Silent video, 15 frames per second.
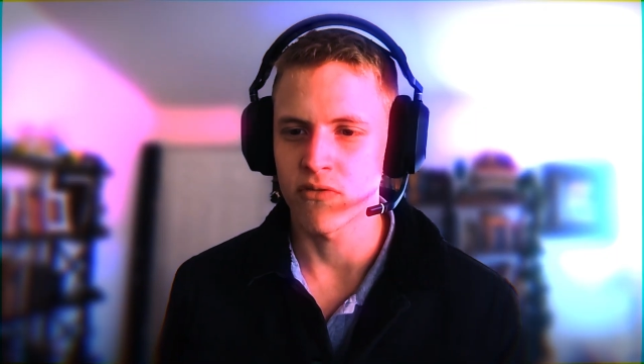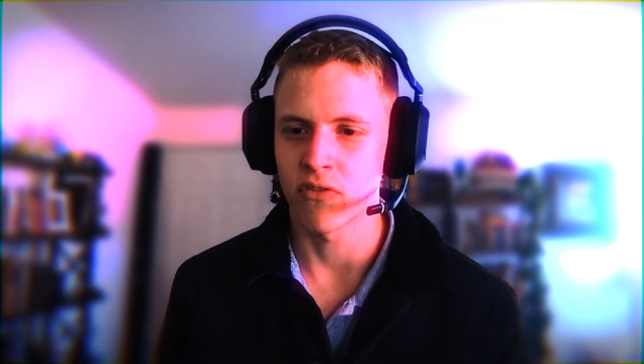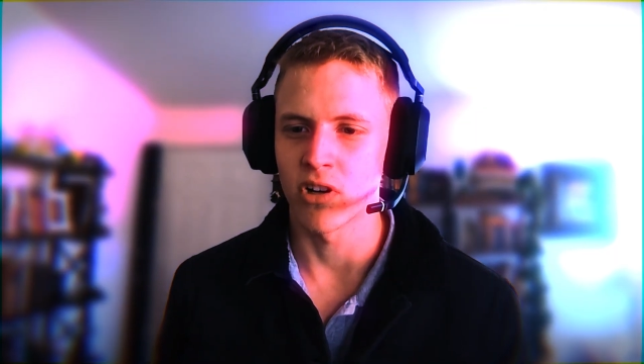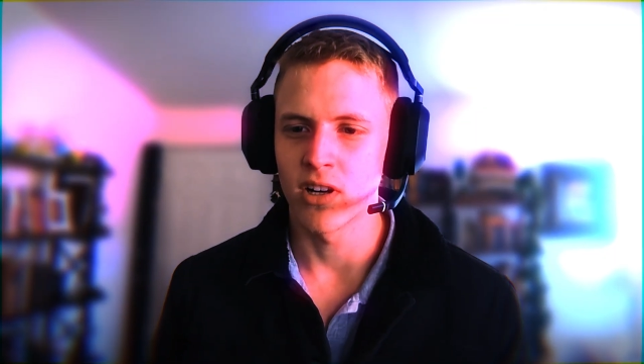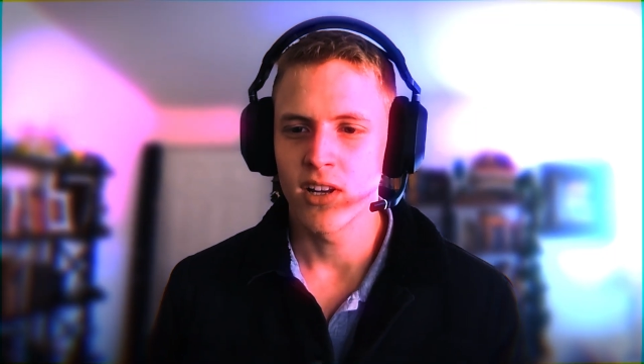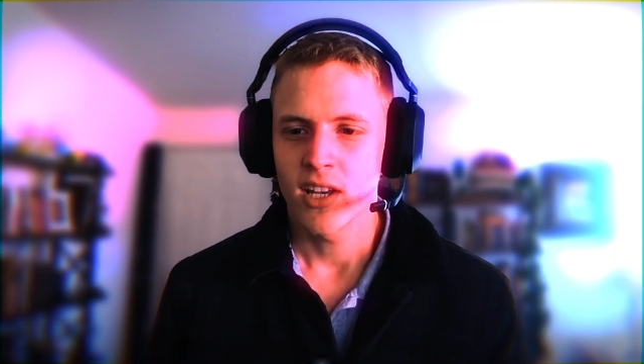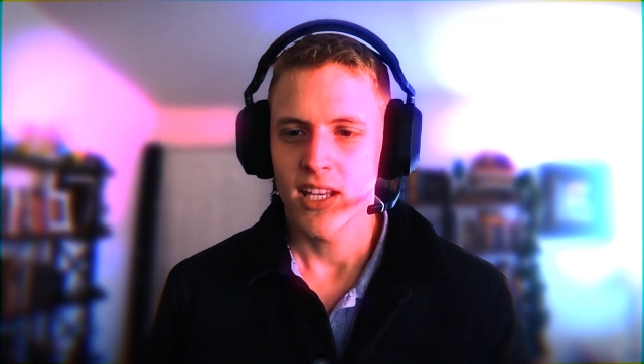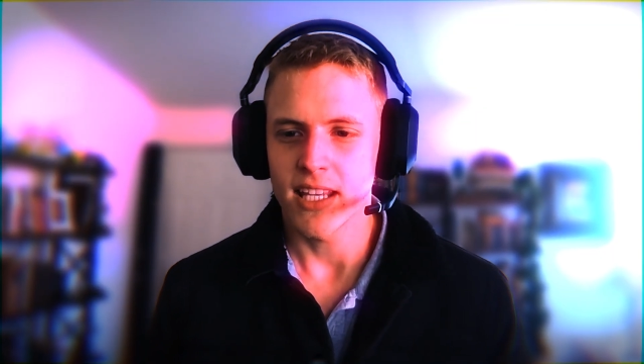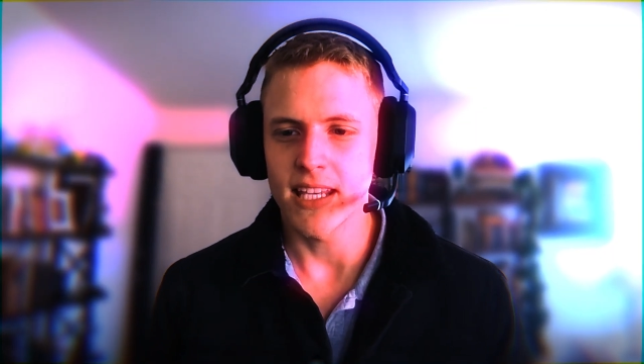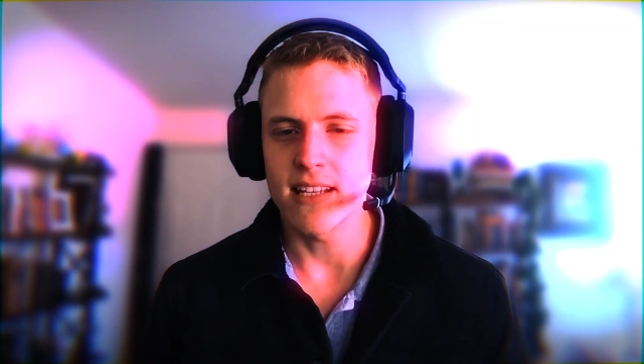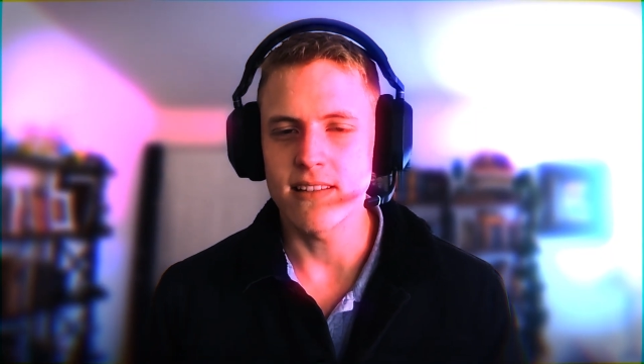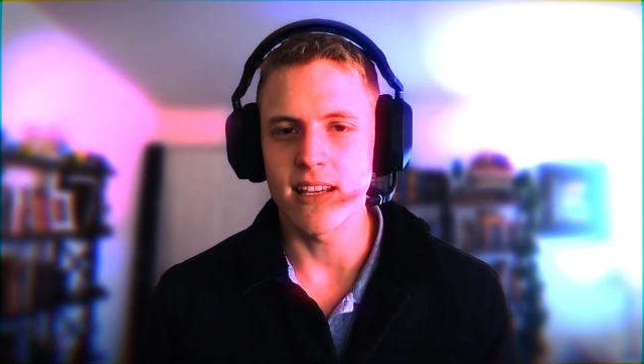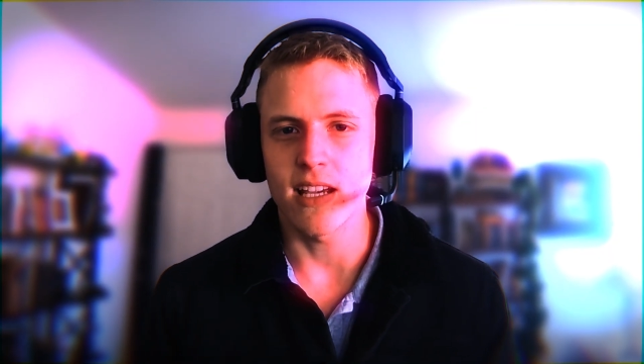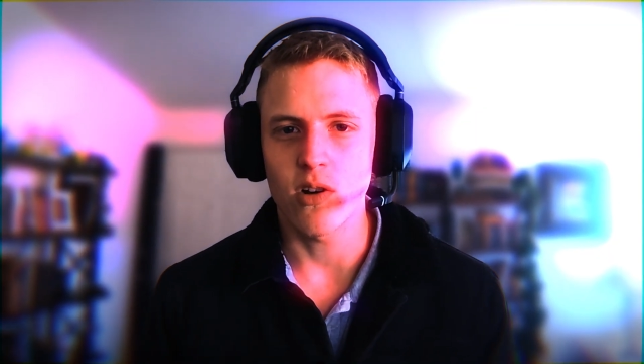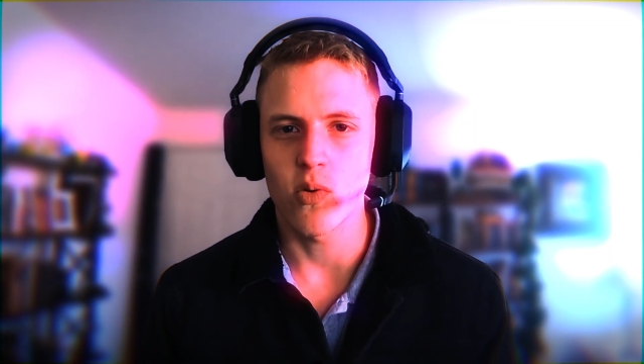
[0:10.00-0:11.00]
for
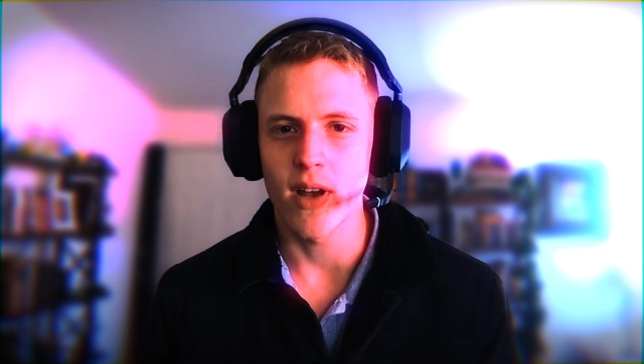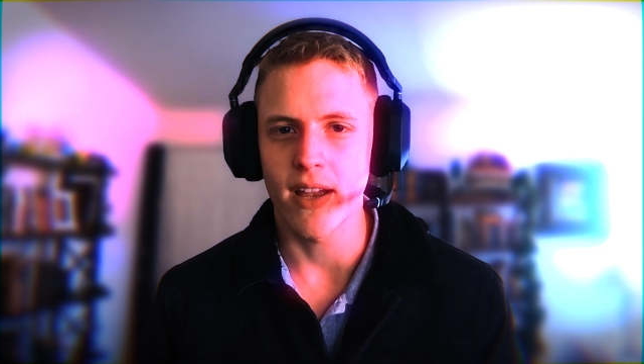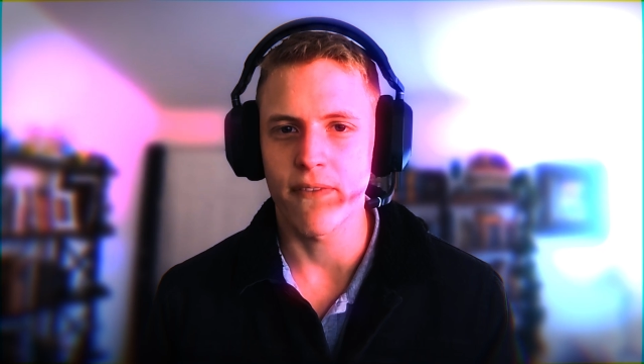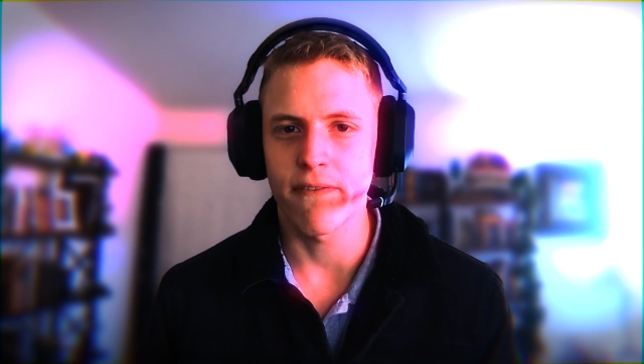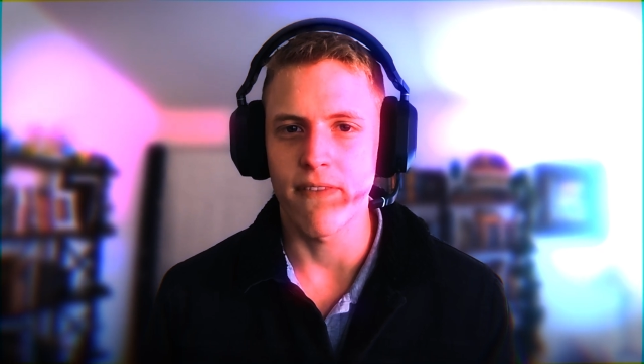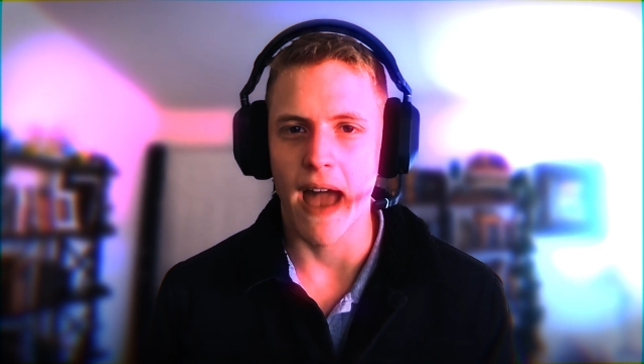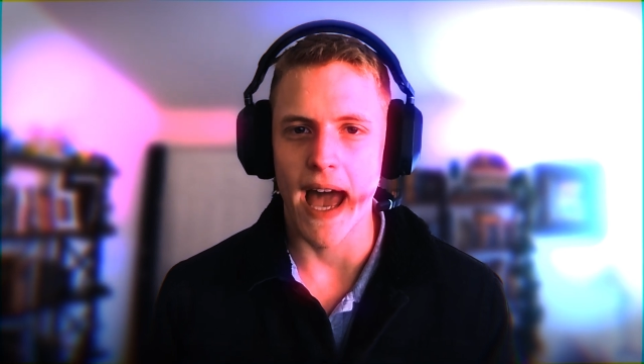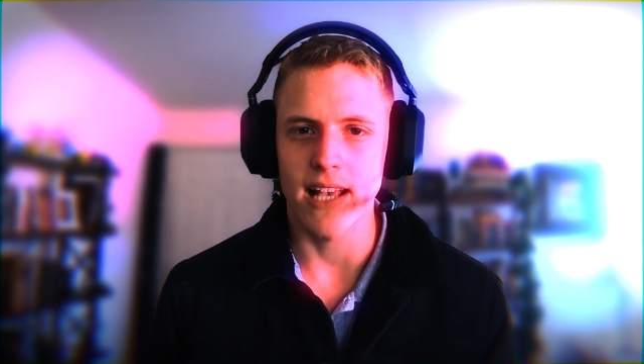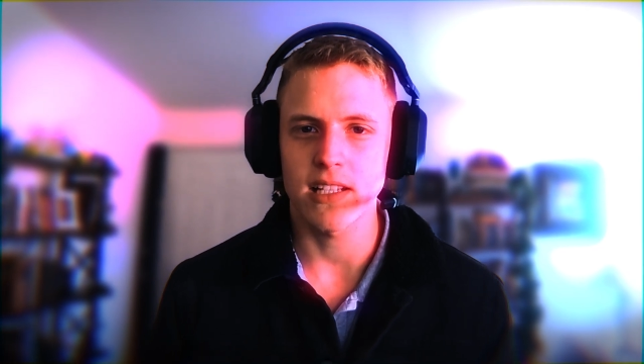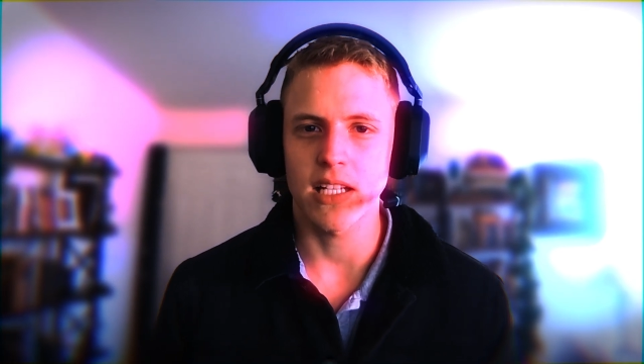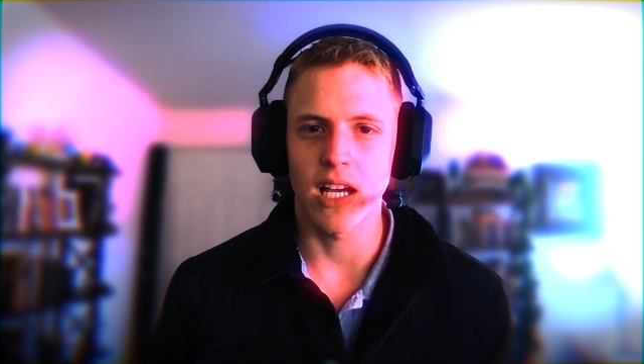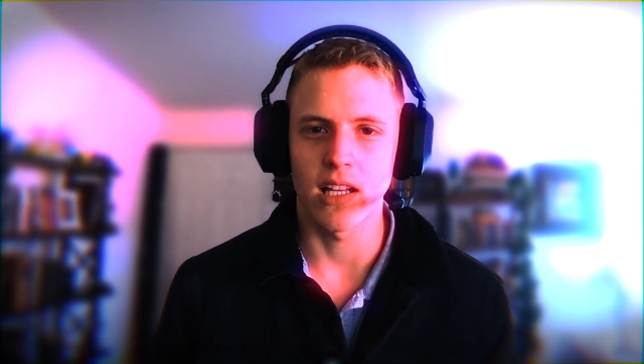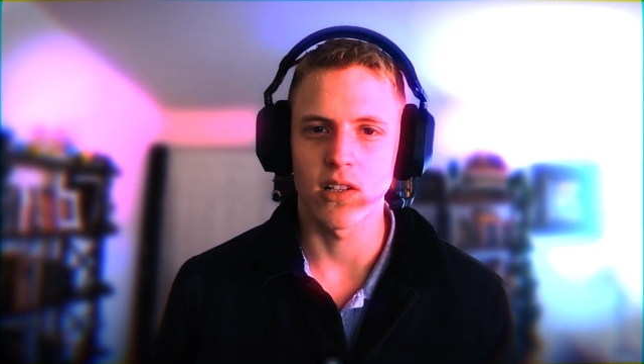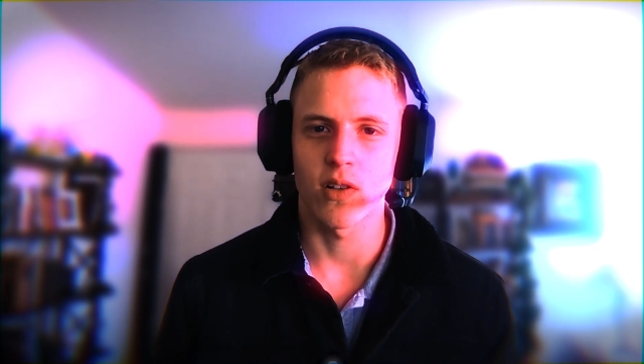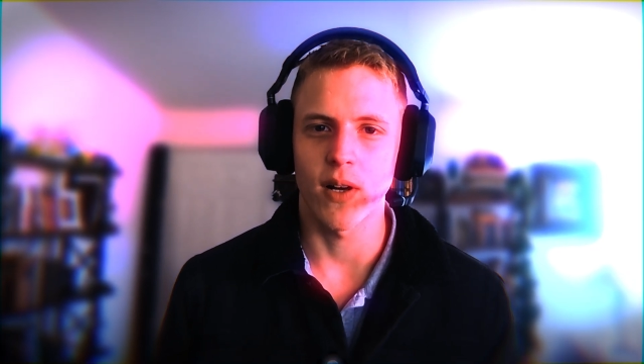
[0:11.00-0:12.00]
easy, quick, fast
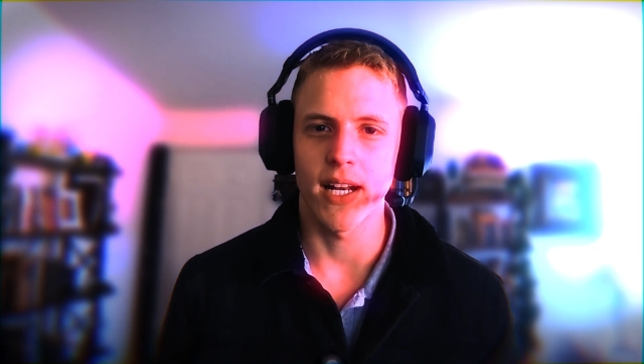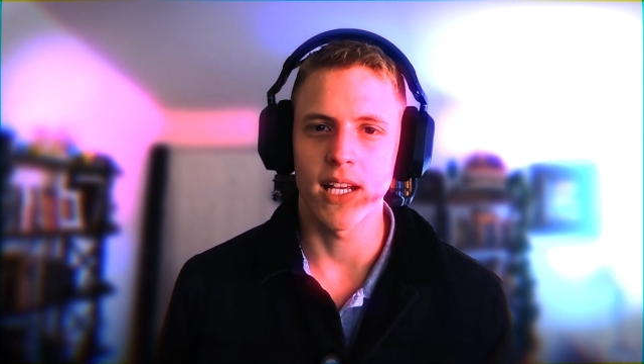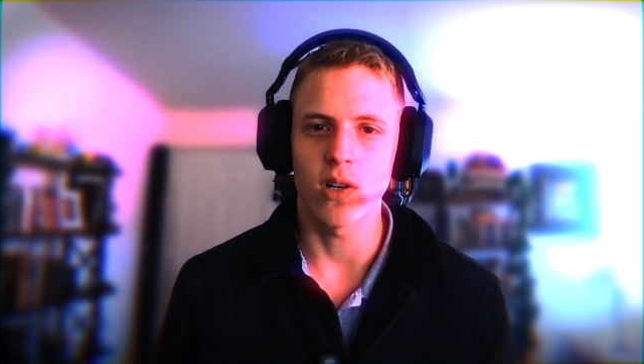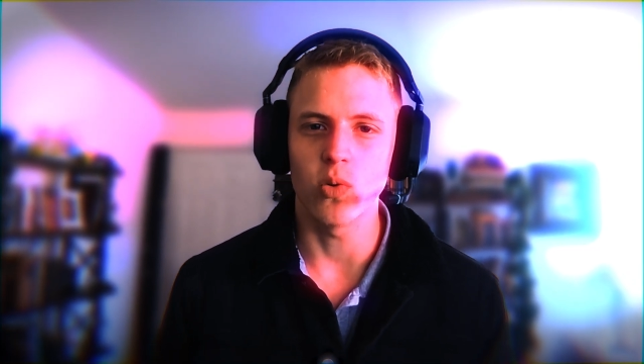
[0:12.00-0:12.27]
color grading,